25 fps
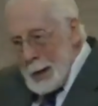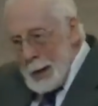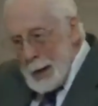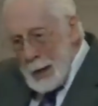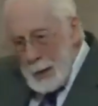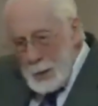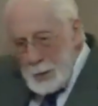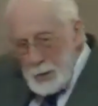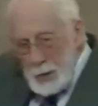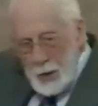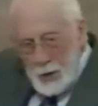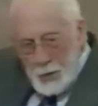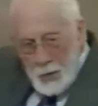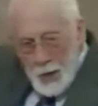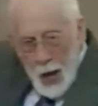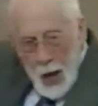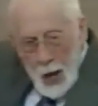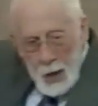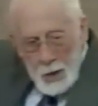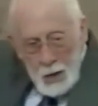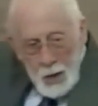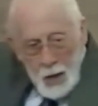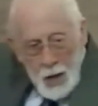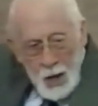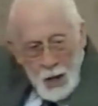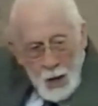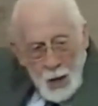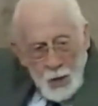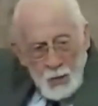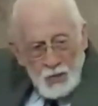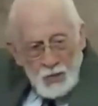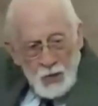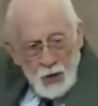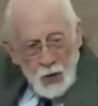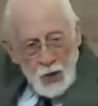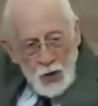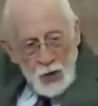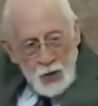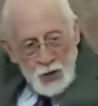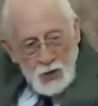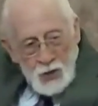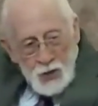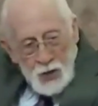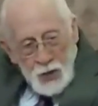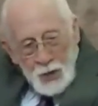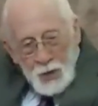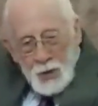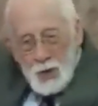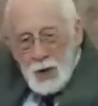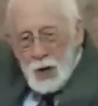into that
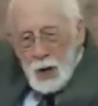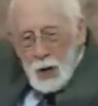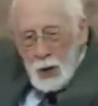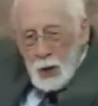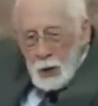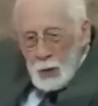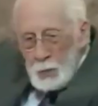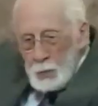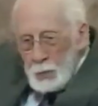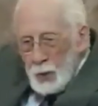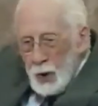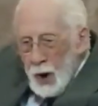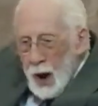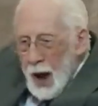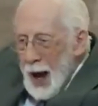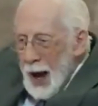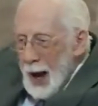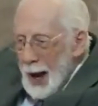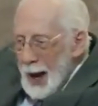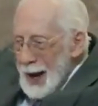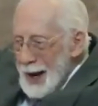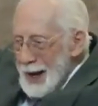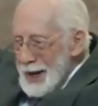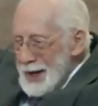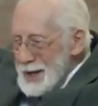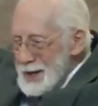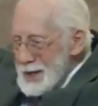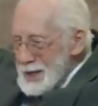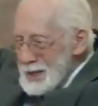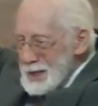virgin bride.